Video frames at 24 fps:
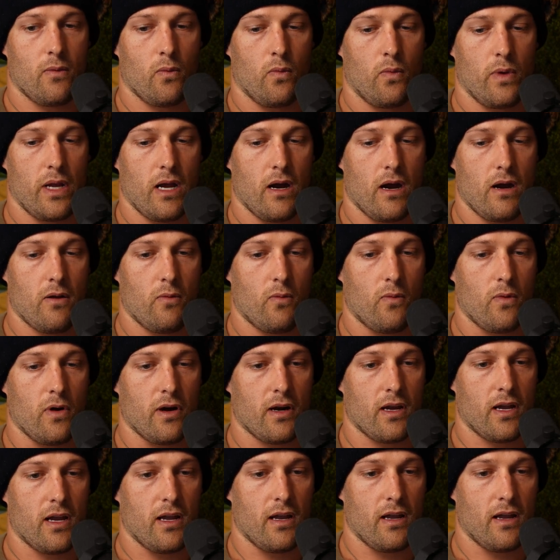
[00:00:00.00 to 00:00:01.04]
we are
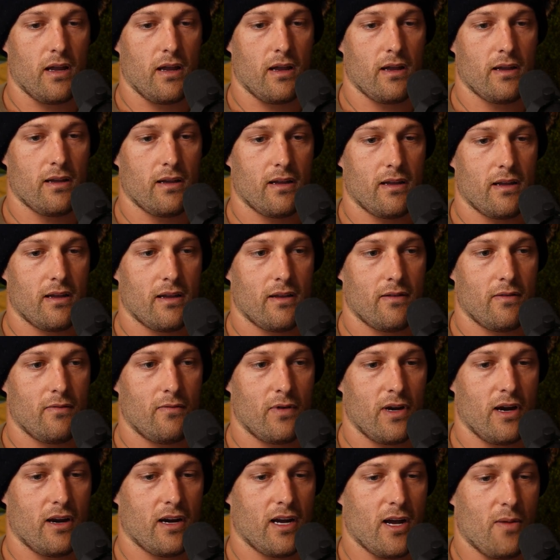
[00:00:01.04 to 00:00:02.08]

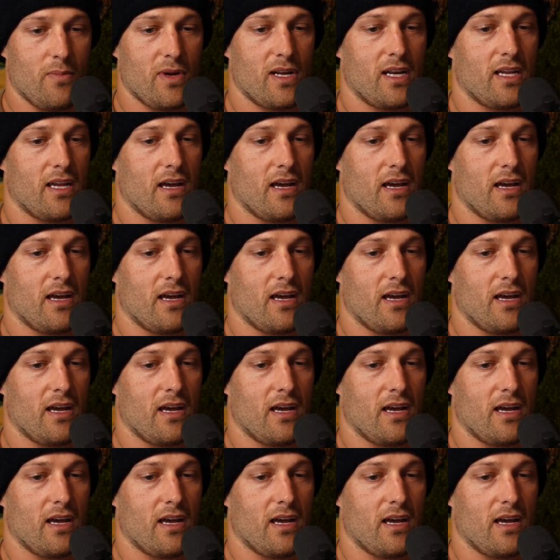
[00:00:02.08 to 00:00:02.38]
coming